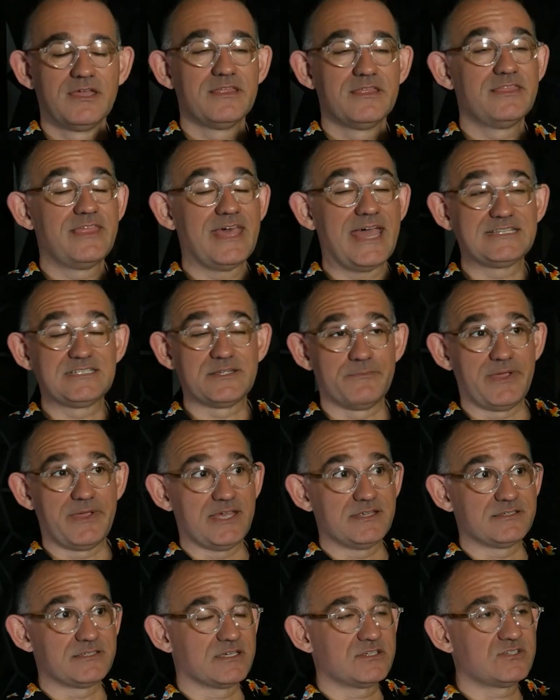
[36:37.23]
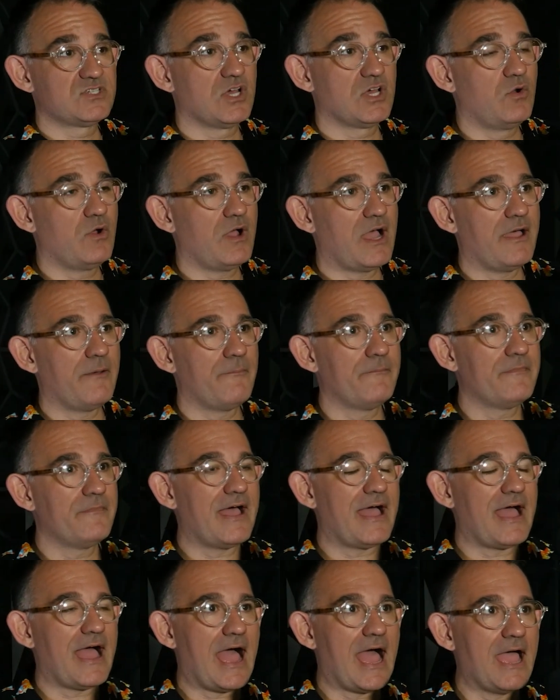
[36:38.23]
That's amazing. So
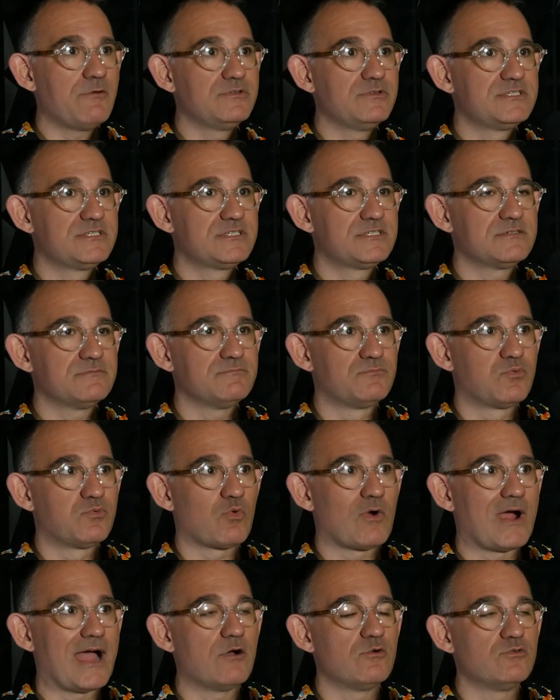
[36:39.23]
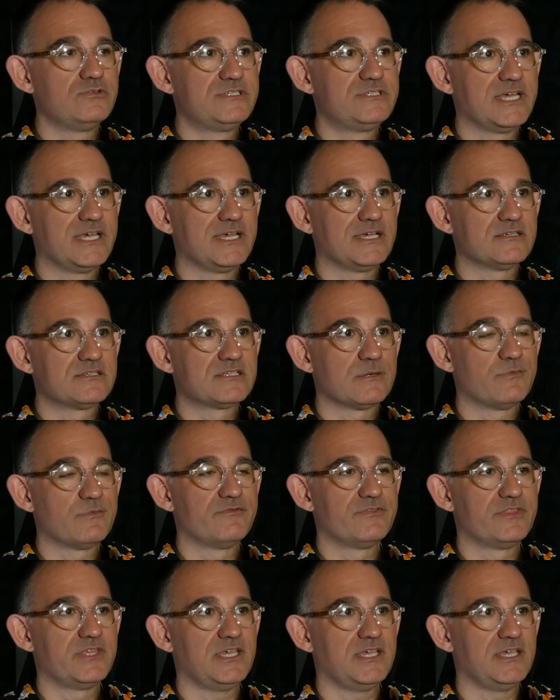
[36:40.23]
I was browsing some
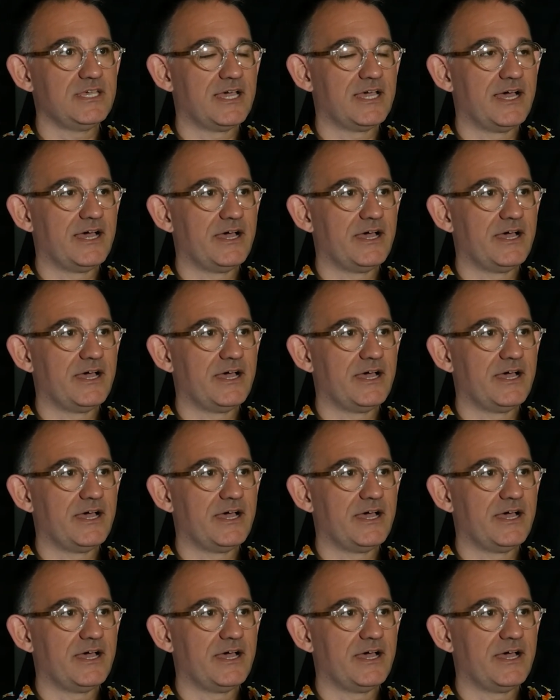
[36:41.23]
of the